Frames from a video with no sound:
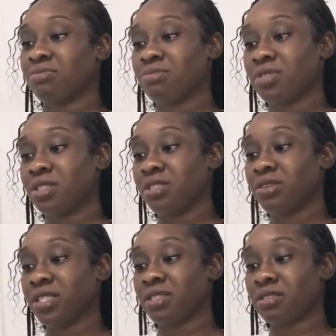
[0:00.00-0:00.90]
See it
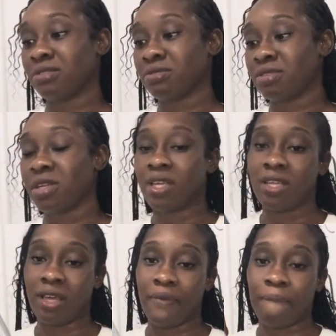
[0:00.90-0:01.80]
right here, sir?
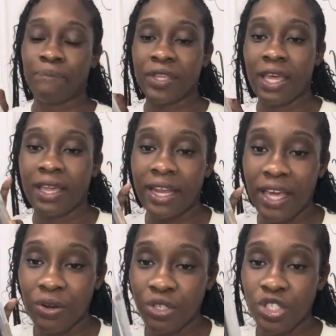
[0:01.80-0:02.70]
Yeah,
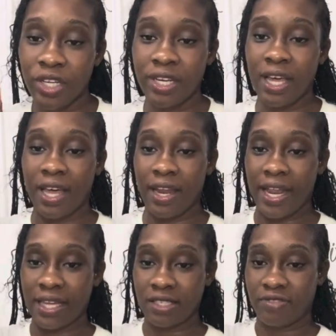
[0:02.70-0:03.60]

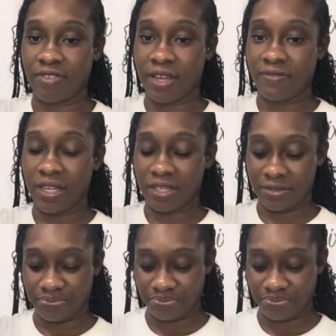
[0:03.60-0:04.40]
$995.